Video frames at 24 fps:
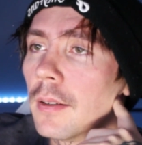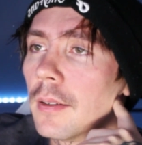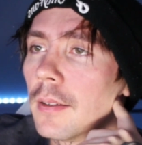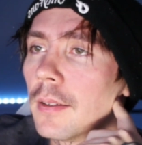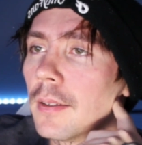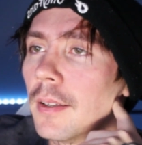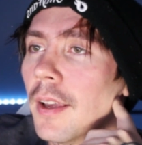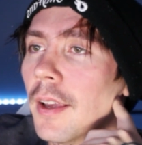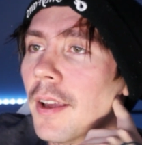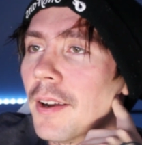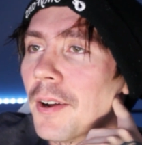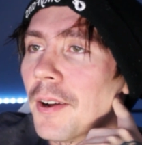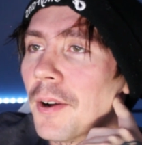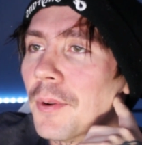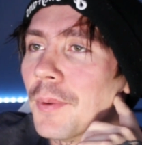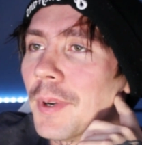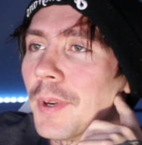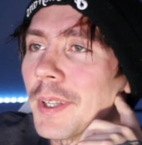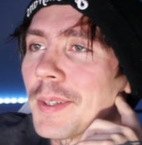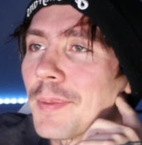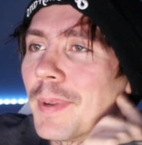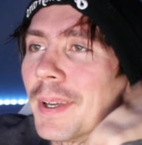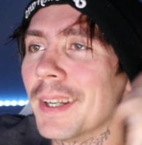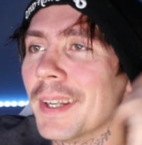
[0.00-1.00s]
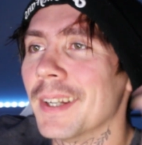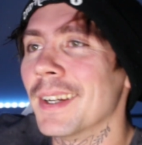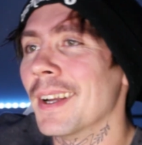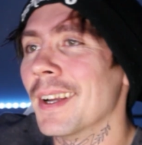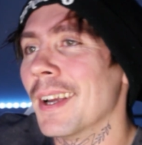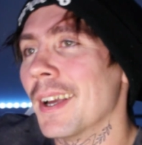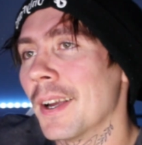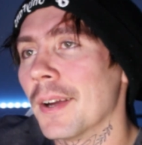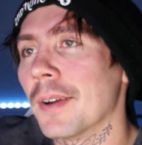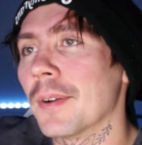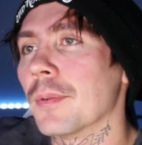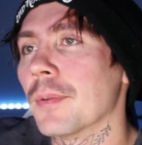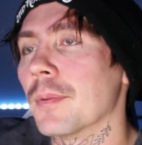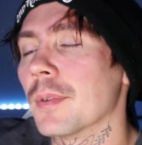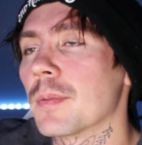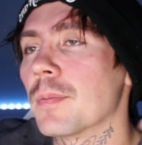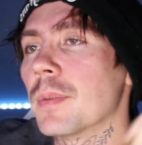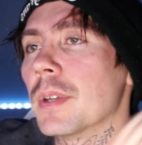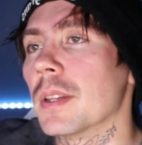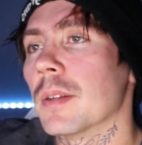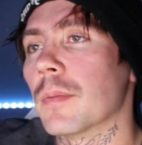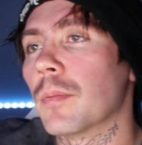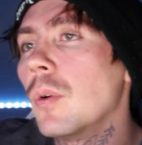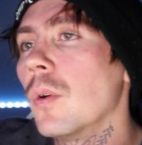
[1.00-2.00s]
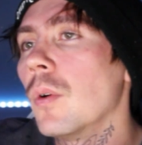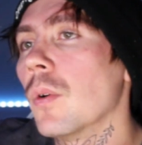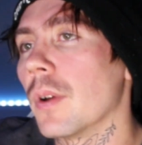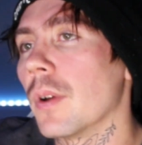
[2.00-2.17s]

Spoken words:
You know, what's been the point?